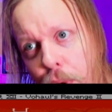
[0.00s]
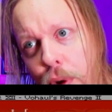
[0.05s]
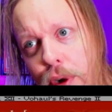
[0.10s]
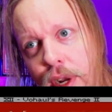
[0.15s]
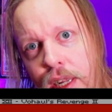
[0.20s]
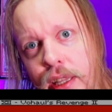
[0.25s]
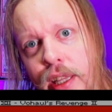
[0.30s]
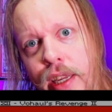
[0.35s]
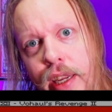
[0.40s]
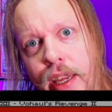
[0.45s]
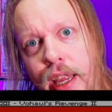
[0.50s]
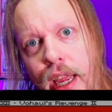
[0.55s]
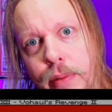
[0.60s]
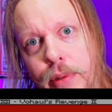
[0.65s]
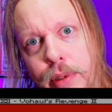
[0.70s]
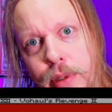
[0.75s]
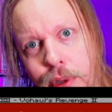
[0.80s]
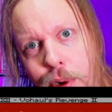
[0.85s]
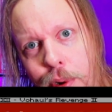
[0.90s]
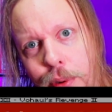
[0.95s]
point and click
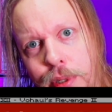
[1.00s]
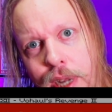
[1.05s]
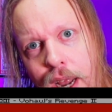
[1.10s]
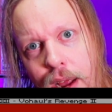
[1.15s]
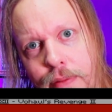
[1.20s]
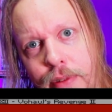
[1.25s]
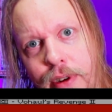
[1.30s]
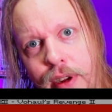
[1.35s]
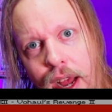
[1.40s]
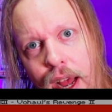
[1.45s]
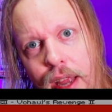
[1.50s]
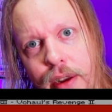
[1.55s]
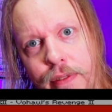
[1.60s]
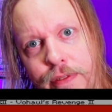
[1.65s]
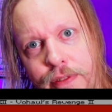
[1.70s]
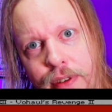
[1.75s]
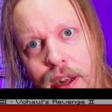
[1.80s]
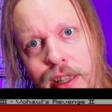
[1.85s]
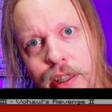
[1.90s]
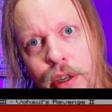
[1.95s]
games, those have kind
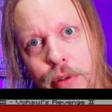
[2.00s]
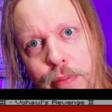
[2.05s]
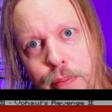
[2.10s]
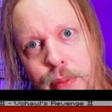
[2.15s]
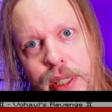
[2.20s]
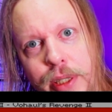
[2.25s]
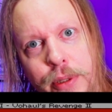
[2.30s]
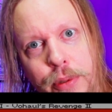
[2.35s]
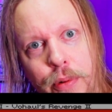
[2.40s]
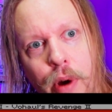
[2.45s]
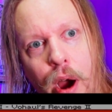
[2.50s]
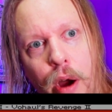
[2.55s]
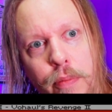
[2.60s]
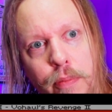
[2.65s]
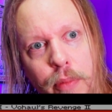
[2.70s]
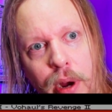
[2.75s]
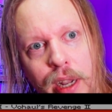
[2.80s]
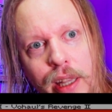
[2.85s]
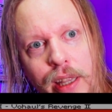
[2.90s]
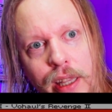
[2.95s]
of followed me throughout
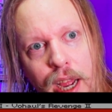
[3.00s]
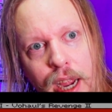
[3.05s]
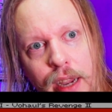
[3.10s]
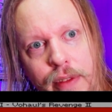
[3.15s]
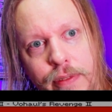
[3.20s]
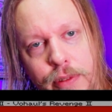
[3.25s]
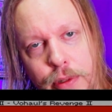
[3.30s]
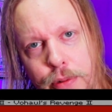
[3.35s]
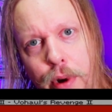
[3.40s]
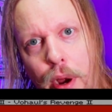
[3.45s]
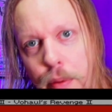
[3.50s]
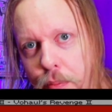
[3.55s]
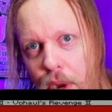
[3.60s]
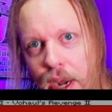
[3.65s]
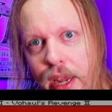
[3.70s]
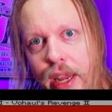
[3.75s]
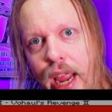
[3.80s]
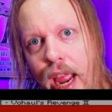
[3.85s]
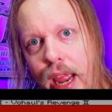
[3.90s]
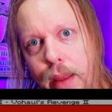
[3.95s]
my life, throughout
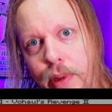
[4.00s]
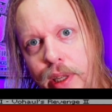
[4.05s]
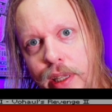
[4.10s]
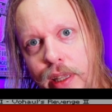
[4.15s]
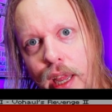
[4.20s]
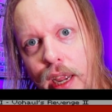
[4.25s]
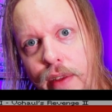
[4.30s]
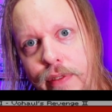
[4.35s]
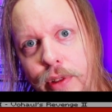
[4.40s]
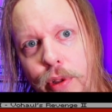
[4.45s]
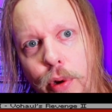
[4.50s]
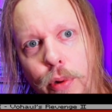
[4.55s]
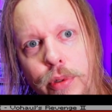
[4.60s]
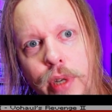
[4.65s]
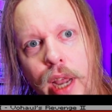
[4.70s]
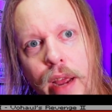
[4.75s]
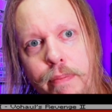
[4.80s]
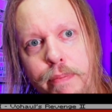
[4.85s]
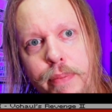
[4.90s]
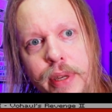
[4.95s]
my gaming life. Those
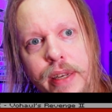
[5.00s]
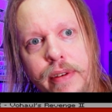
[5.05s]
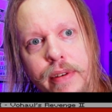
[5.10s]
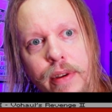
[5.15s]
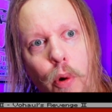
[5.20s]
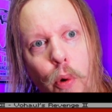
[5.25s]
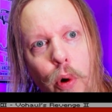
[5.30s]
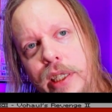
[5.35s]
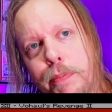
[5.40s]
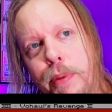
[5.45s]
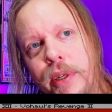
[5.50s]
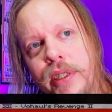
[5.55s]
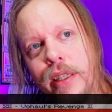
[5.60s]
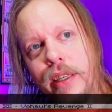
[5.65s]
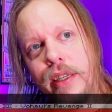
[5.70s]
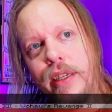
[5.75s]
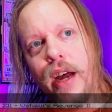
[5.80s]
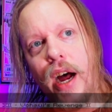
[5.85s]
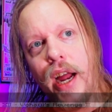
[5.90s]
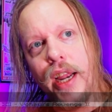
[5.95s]
have been,
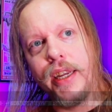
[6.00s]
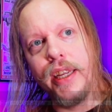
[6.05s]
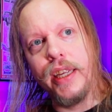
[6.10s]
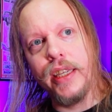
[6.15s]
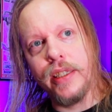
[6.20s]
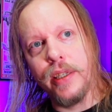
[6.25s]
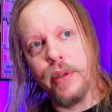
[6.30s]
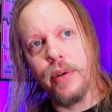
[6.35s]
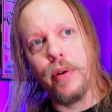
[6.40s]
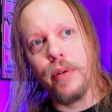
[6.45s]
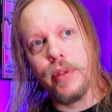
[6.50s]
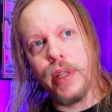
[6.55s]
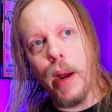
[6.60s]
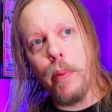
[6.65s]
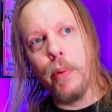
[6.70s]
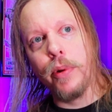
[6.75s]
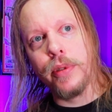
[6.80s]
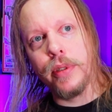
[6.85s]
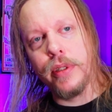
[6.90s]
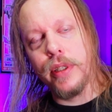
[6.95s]
especially 90s,
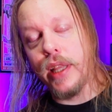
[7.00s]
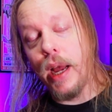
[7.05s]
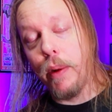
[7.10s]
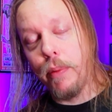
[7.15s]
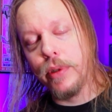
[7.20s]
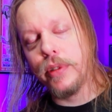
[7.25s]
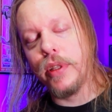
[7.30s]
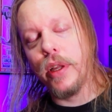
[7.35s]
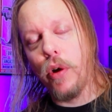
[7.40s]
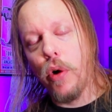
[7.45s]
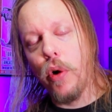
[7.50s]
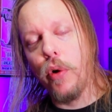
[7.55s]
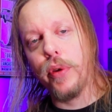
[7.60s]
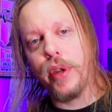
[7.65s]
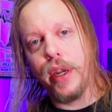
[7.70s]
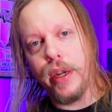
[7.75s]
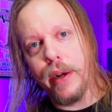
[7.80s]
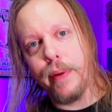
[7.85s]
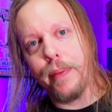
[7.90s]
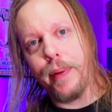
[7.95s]
that was the
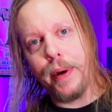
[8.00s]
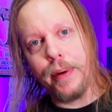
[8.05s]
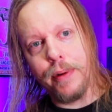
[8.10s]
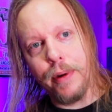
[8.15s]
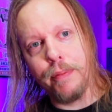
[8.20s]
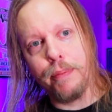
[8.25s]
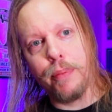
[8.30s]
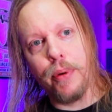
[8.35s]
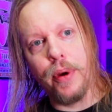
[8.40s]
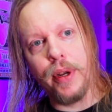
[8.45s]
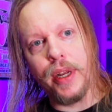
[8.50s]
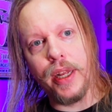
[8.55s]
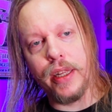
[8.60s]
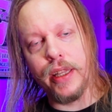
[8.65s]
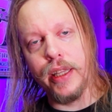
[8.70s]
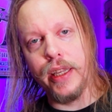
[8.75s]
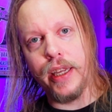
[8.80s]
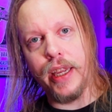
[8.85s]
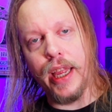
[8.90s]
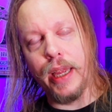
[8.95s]
golden era of point and
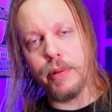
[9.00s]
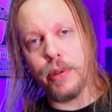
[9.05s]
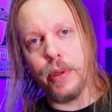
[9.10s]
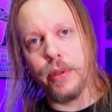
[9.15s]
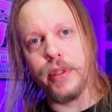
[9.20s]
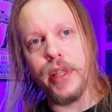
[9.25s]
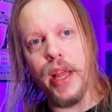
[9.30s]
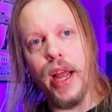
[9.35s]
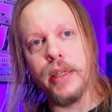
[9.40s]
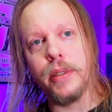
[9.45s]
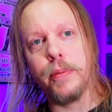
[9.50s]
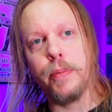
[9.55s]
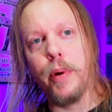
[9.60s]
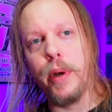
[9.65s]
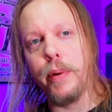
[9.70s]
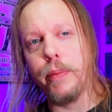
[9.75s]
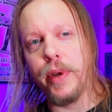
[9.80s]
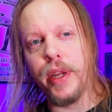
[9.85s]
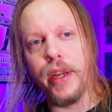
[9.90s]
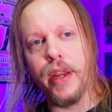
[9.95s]
click games, because that's
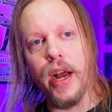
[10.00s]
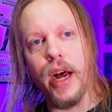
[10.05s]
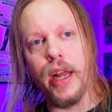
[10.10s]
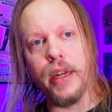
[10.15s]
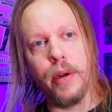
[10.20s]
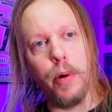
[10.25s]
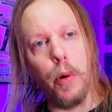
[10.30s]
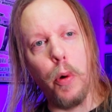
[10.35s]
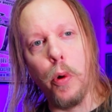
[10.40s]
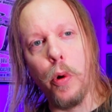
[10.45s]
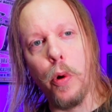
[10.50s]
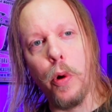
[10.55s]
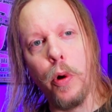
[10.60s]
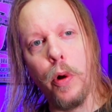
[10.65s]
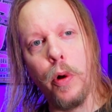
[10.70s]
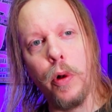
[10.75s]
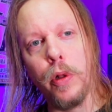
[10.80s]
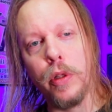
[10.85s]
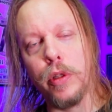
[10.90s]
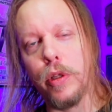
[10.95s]
when we got
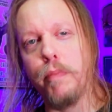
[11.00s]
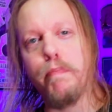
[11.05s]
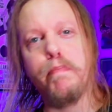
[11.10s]
all the